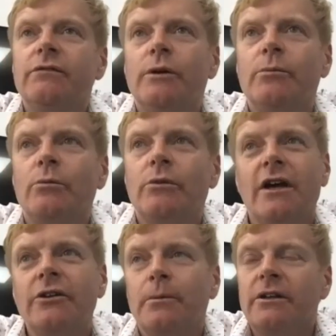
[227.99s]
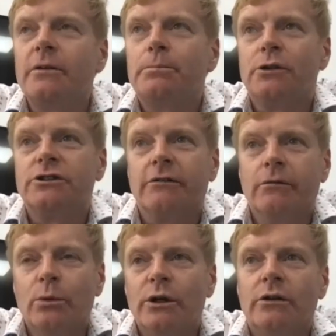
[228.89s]
We've been the other another project we've been
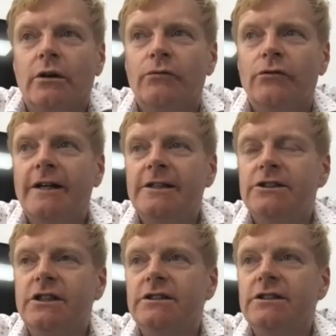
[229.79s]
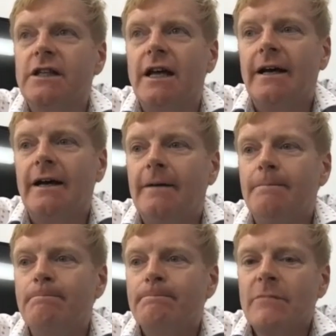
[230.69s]
working on for ages is
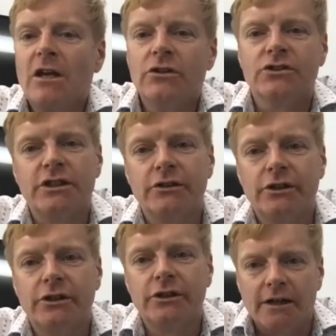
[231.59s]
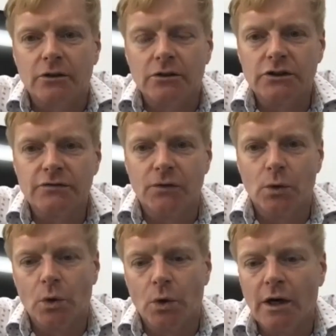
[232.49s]
the steering track rods
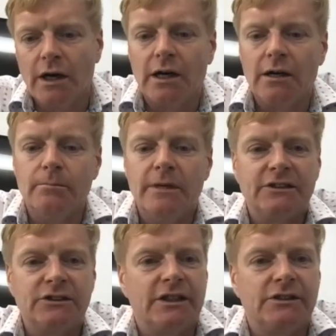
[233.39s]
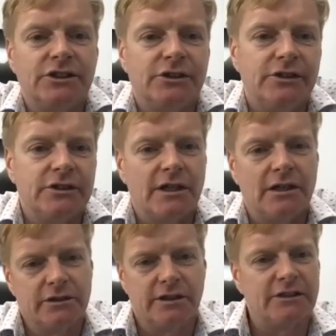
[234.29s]
for SZ series
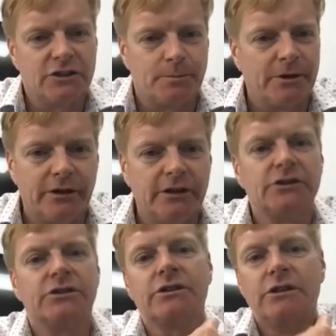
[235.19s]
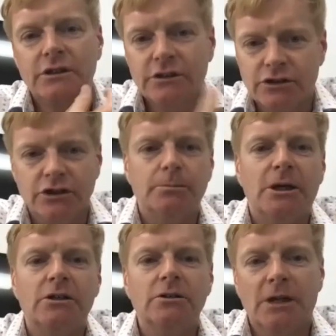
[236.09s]
cars. So that's Spirits,
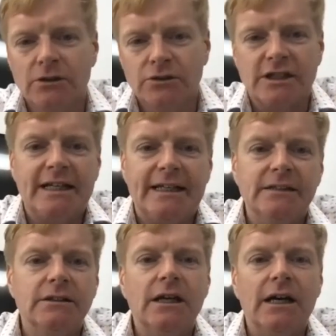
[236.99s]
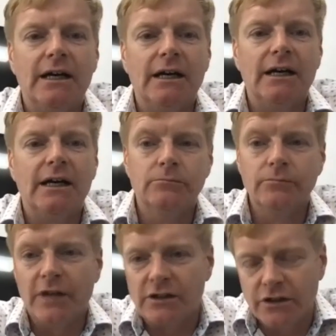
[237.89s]
Turbo, Mulsanne.
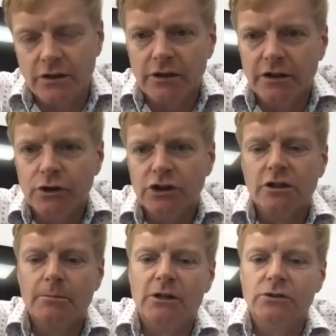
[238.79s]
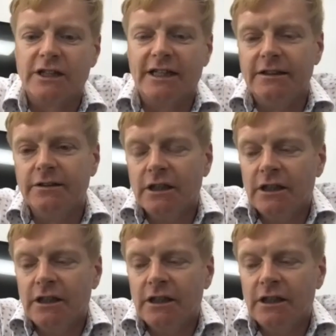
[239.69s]
That's the earlier version of the Mulsanne.